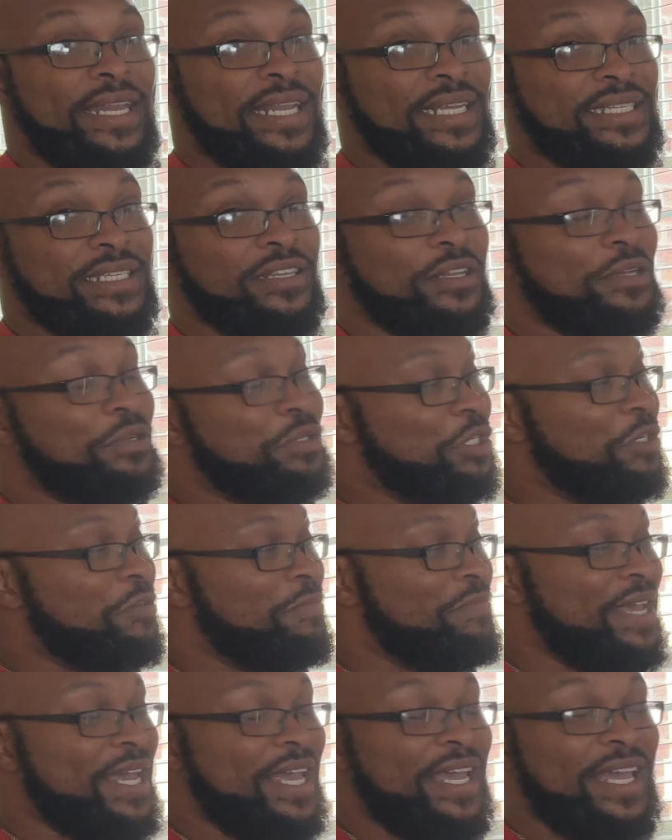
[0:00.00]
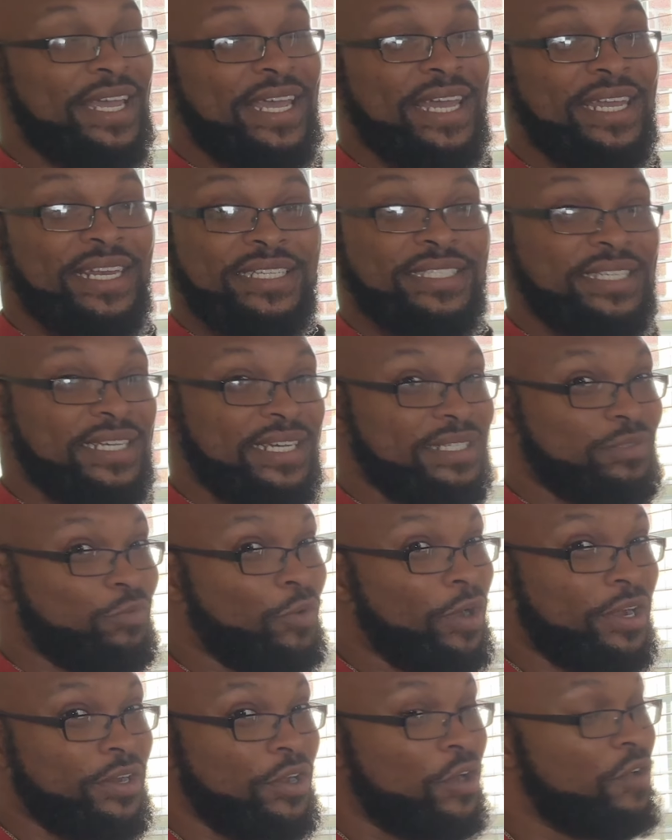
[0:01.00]
that's a little too big, and it's
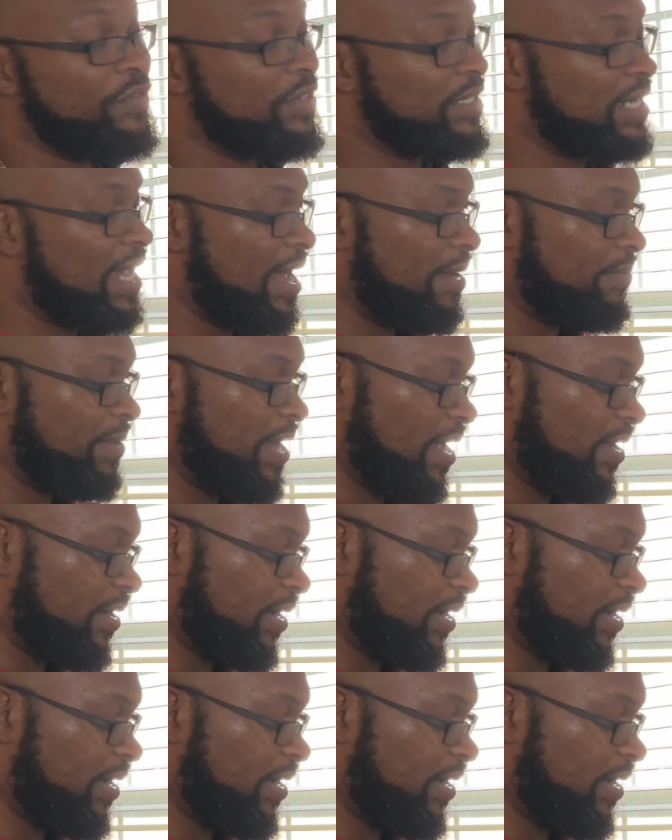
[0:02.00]
working overtime down